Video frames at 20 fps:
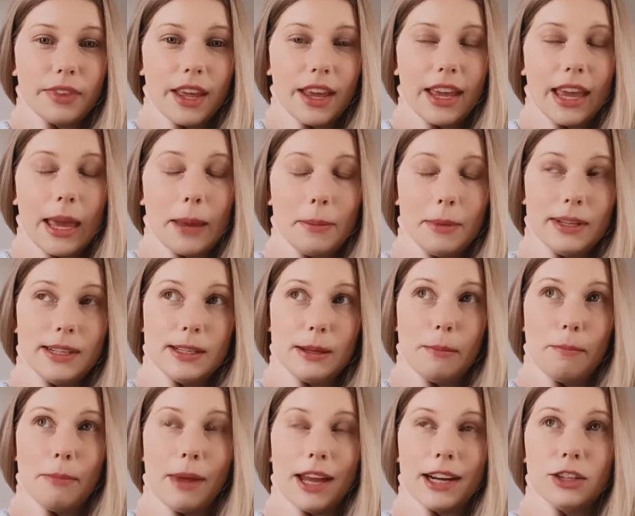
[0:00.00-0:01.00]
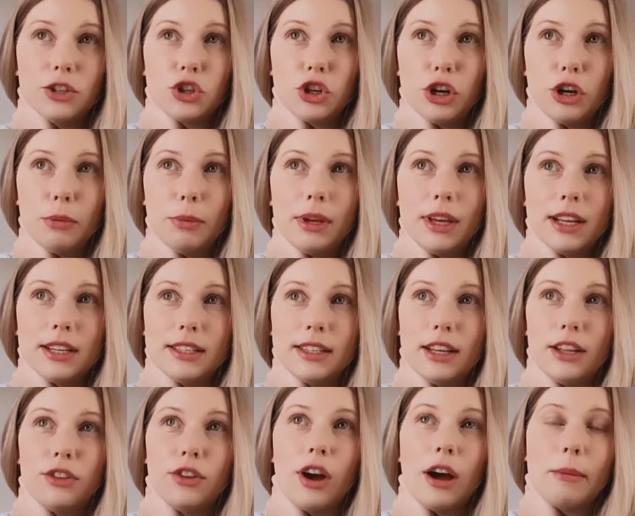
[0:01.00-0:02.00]
they gave me some Benadryl because
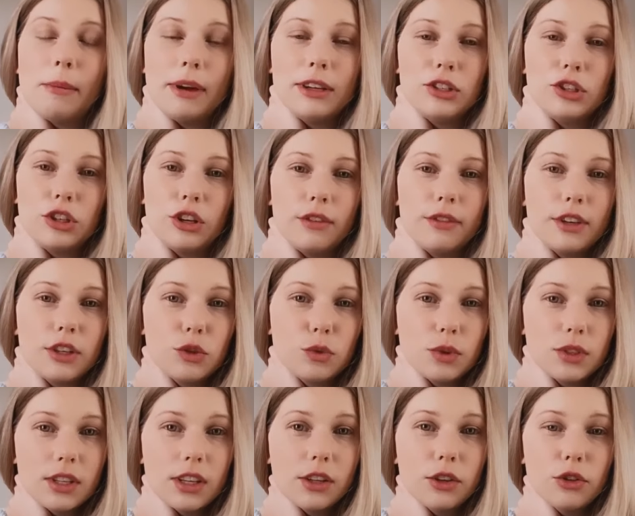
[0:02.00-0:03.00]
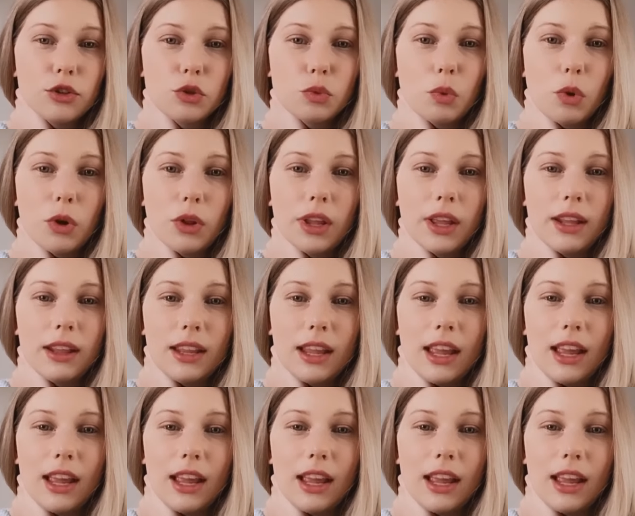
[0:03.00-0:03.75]
they thought my cervix was a little swollen,